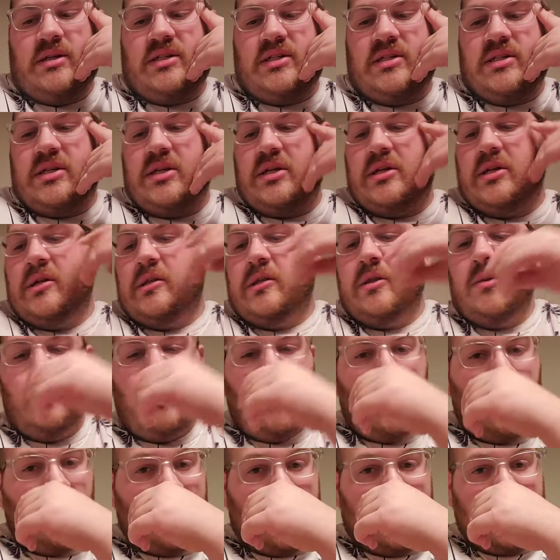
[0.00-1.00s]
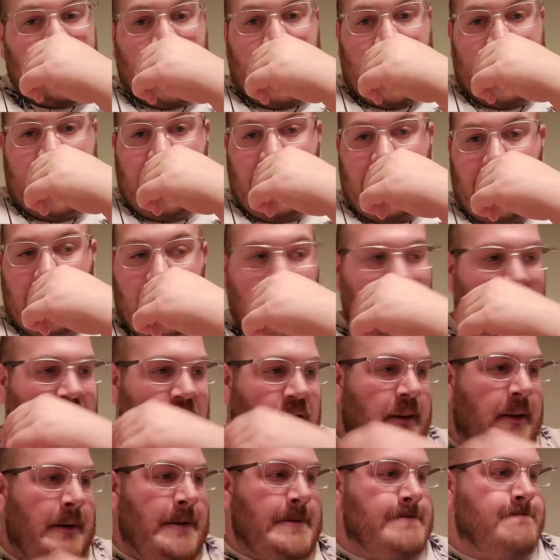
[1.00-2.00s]
that's the most that I
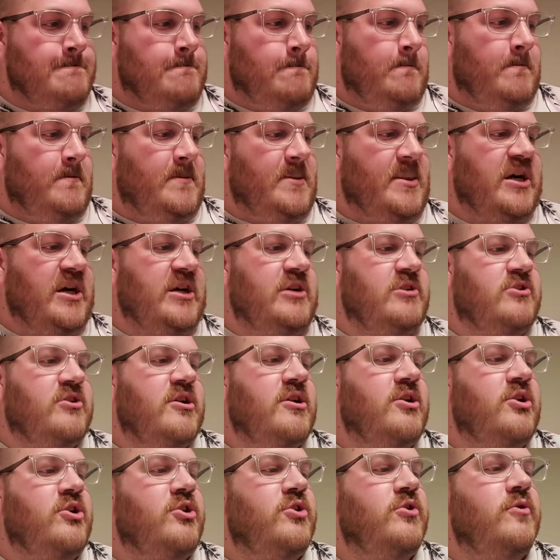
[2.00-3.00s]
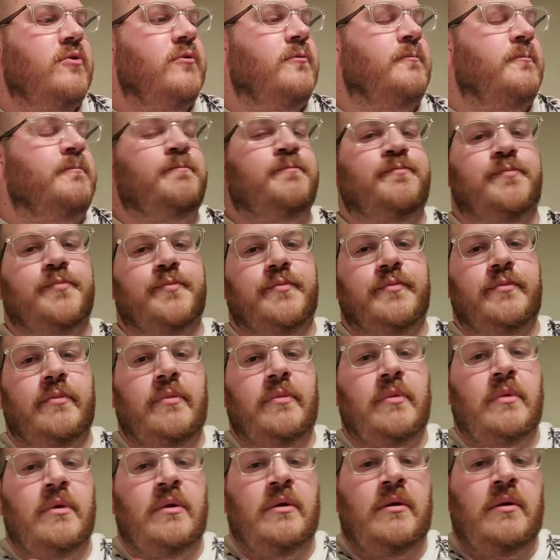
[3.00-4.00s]
know. Trying to do
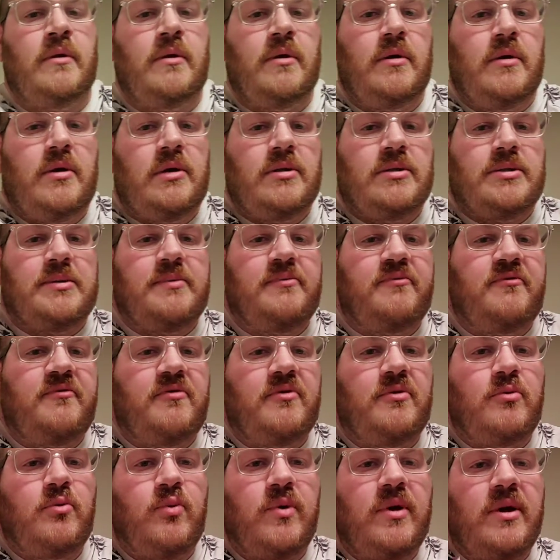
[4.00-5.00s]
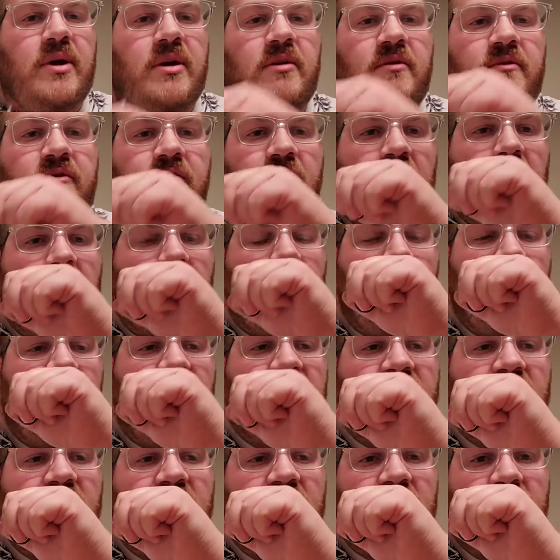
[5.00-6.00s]
some of her weird
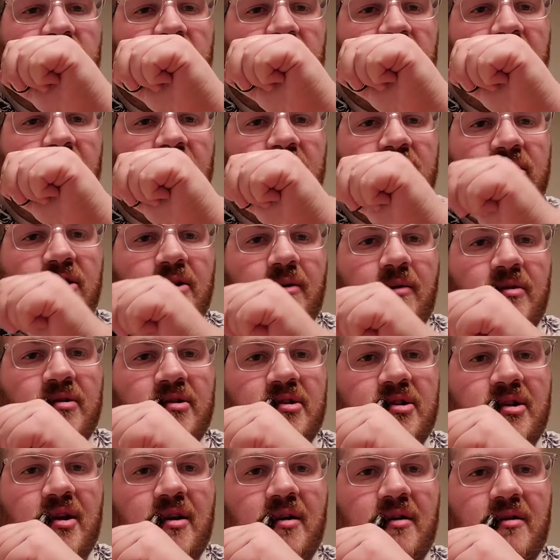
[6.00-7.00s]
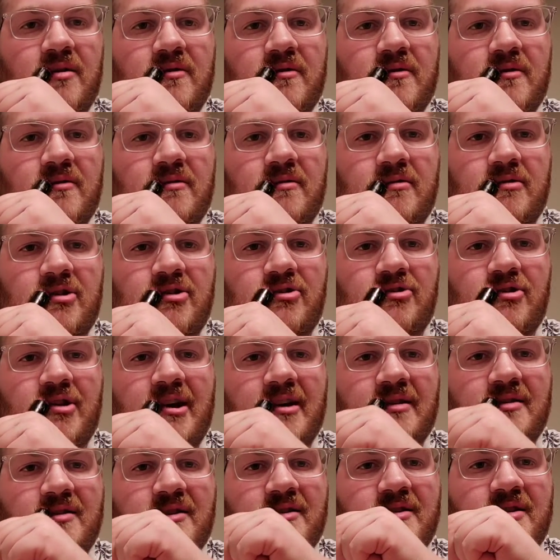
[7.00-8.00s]
fucking business shit that she always does.
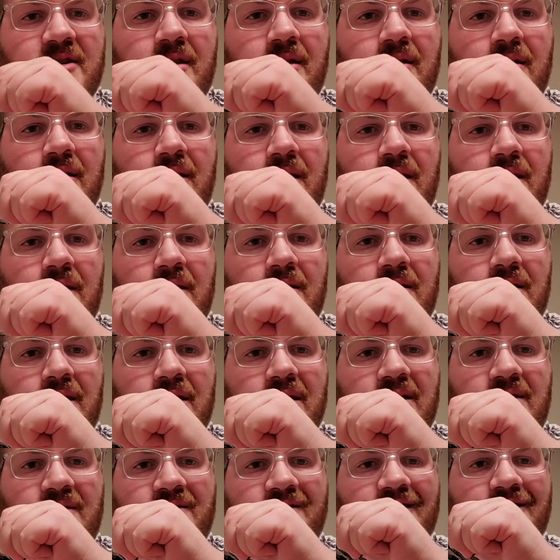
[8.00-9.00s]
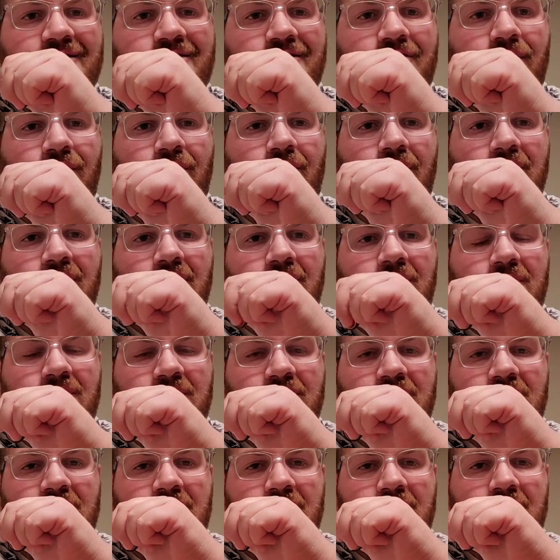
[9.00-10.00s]
She tries to sell like essential
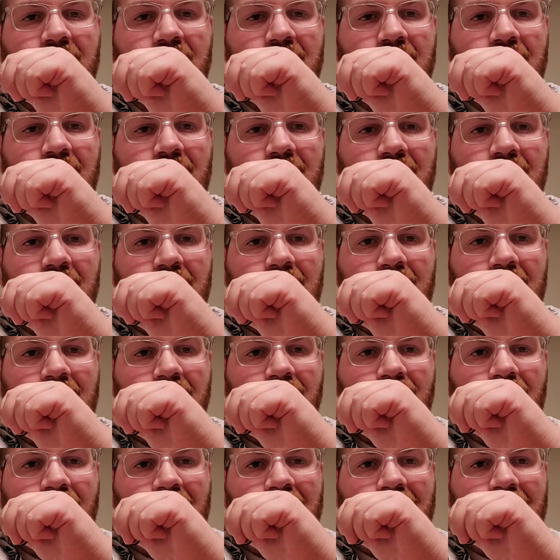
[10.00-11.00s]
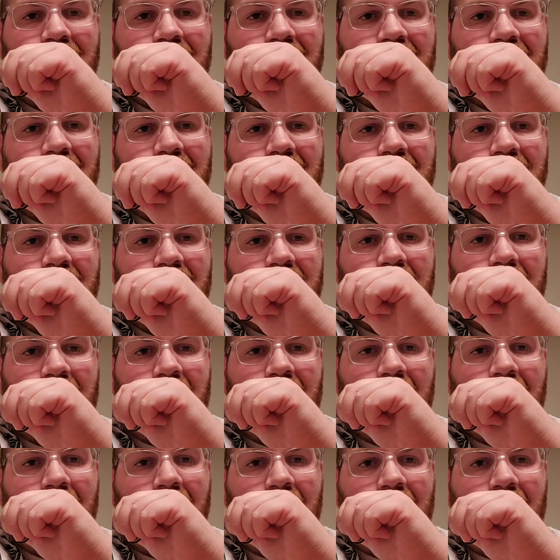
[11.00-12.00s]
oils, which is
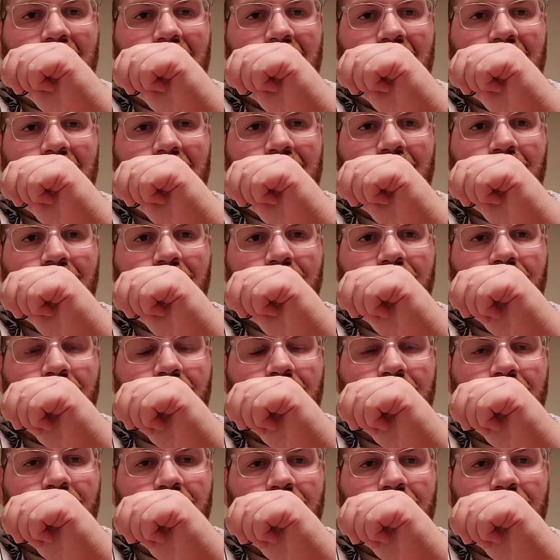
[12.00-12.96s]
a